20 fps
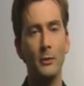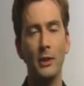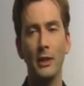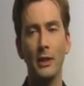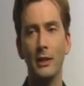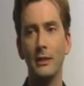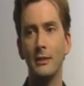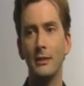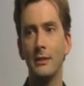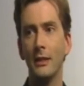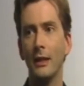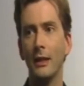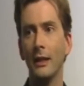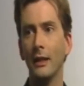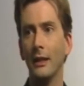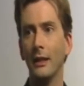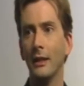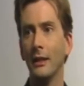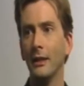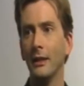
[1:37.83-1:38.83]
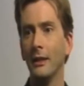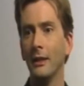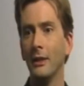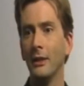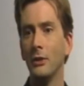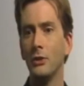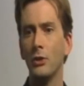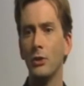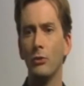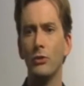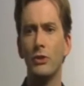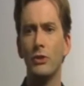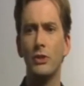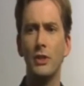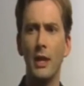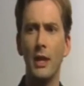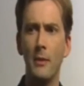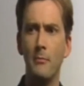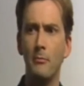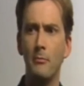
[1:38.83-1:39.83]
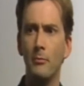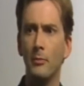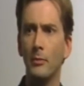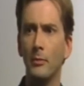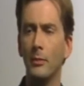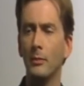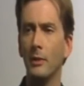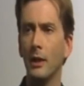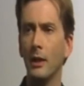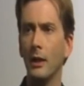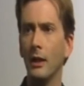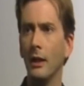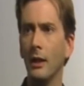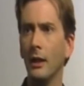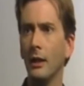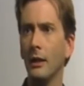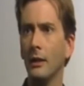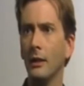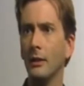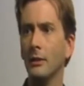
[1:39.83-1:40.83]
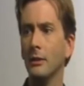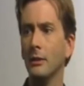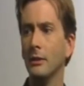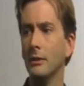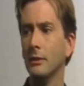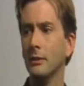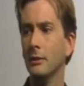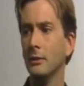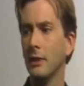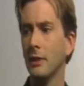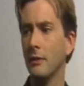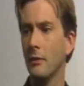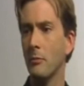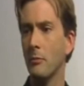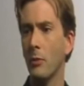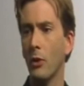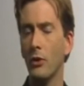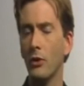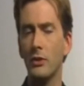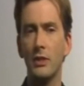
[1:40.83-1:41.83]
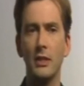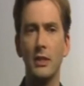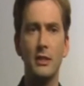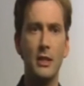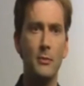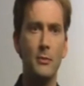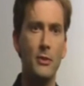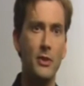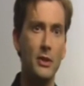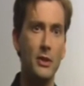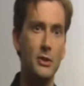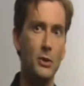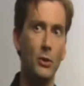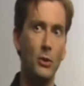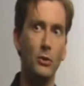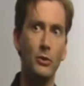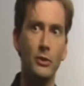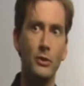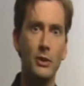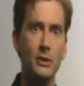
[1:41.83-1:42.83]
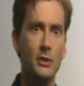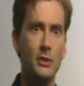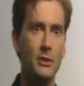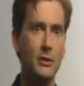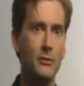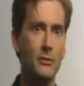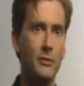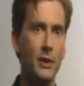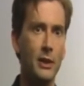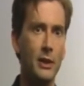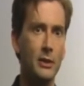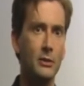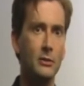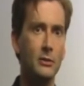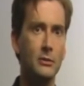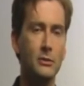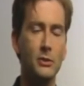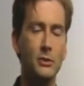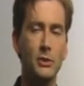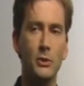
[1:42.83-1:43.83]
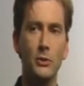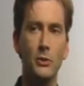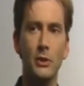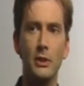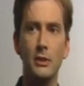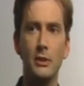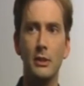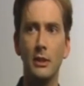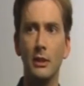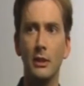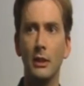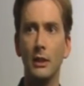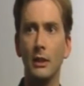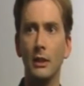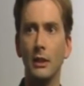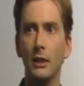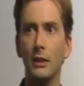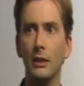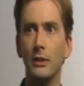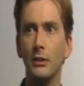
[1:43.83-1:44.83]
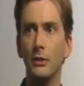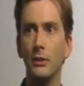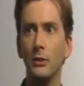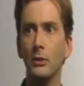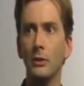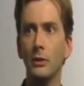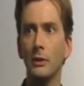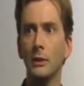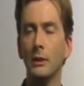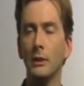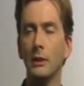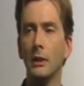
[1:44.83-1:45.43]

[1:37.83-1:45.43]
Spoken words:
We had John Sim, David Morrissey, Timothy Dalton is in the final stories that I do.